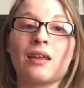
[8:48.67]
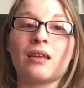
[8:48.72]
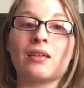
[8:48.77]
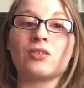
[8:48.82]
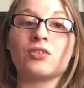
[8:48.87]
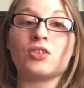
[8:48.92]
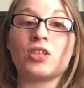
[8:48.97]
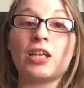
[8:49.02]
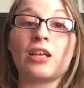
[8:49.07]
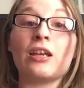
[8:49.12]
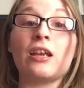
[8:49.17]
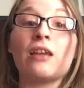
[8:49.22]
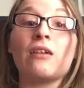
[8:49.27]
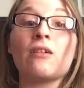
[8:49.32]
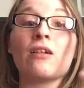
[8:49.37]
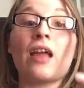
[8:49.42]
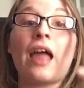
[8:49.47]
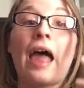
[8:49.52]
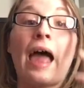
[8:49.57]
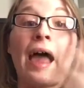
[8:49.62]
she
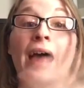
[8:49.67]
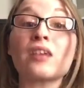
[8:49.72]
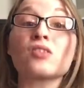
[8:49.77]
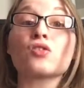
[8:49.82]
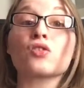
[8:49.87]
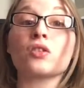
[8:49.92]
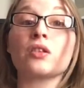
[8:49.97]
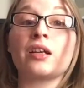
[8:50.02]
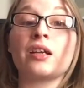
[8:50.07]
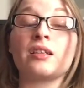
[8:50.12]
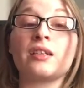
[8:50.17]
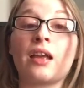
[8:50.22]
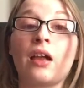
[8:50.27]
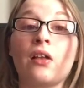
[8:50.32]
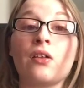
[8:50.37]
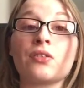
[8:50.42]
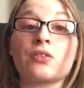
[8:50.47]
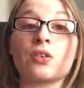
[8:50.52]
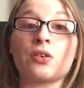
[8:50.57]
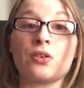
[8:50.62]
actually
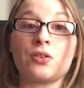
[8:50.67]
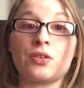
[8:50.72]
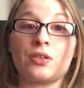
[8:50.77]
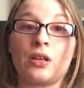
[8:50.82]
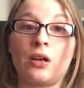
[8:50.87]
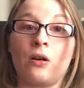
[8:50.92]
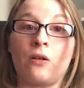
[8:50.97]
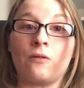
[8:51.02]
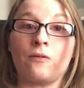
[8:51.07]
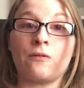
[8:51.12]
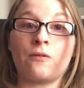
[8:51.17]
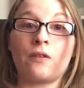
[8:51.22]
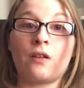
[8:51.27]
tells herself,